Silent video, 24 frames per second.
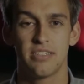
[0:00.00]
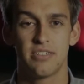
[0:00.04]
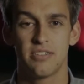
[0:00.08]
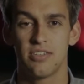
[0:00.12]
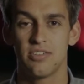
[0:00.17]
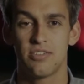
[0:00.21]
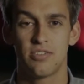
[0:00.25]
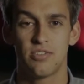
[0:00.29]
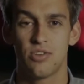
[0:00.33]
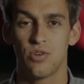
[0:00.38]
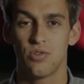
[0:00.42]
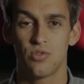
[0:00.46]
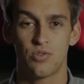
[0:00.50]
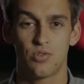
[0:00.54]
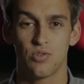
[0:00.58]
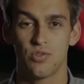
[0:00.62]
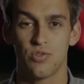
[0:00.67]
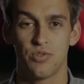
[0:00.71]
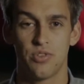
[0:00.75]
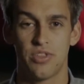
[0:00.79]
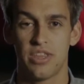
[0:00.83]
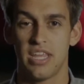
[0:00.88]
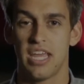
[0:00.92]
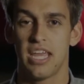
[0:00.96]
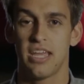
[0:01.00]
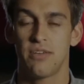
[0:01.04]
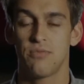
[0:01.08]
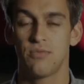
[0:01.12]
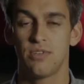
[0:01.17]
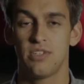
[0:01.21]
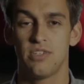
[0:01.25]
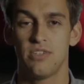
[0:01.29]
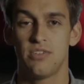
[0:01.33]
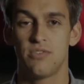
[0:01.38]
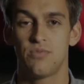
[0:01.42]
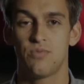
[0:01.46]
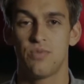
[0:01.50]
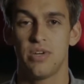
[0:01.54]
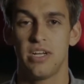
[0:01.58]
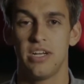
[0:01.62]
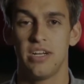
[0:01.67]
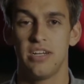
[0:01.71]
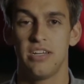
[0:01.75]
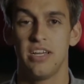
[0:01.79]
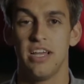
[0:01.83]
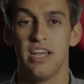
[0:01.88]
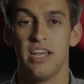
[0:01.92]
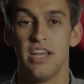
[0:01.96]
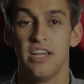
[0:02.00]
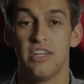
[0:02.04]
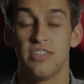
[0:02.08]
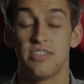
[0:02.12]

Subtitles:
just a social thing, which is weird.